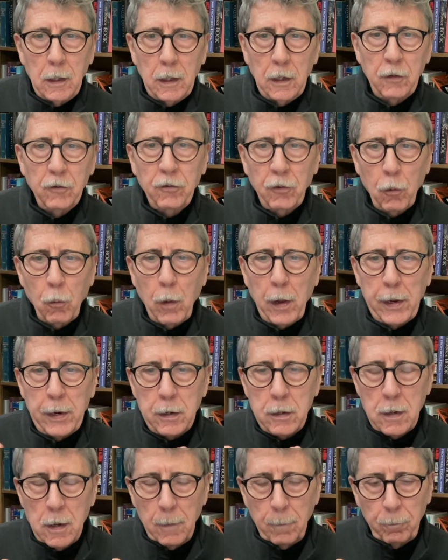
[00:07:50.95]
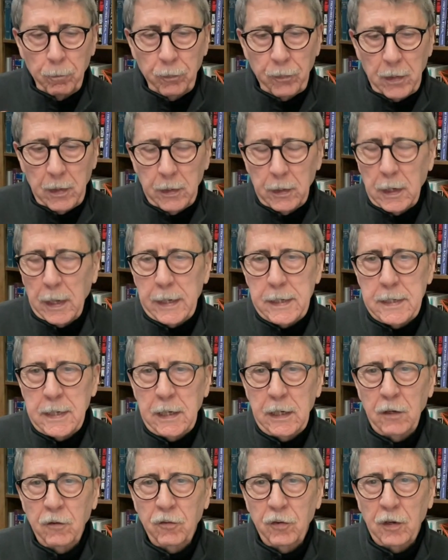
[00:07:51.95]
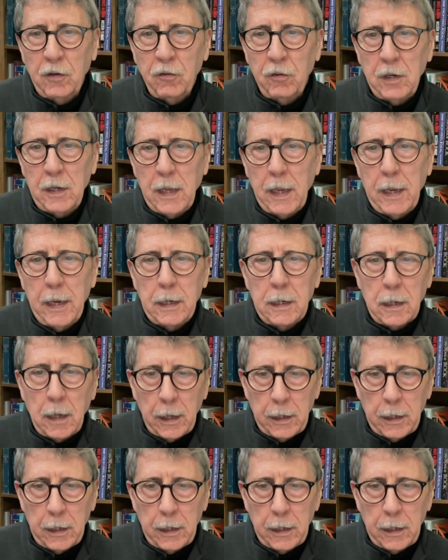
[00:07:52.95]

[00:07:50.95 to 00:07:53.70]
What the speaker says: And so I, in 1968,